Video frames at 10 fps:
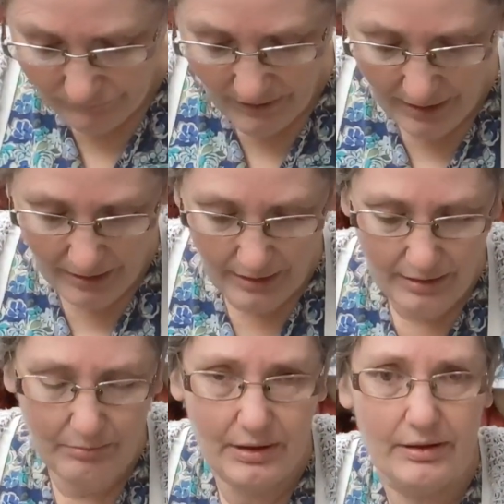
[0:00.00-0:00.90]

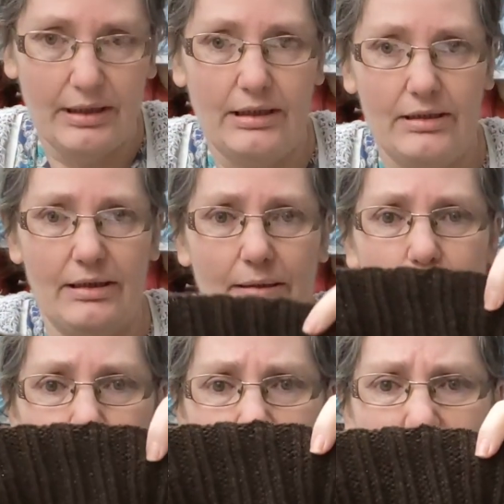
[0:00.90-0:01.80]
The
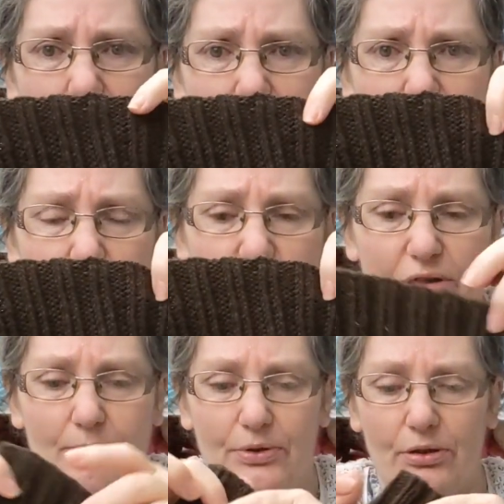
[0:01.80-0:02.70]
brown is some
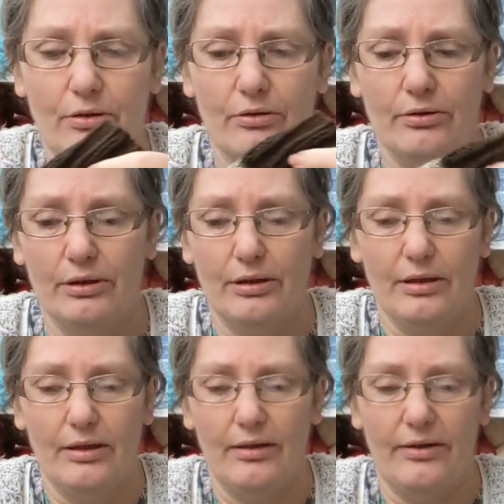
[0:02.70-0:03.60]
scrap yarn.
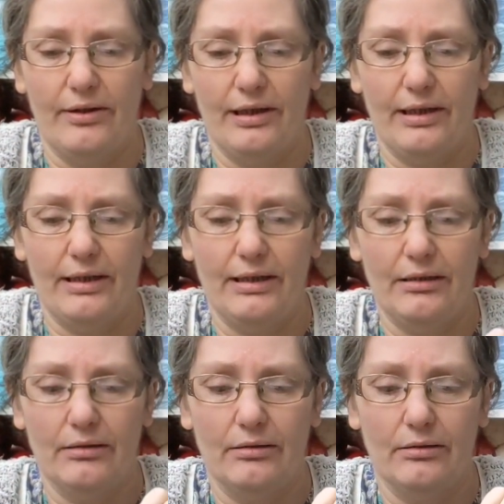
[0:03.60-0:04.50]
The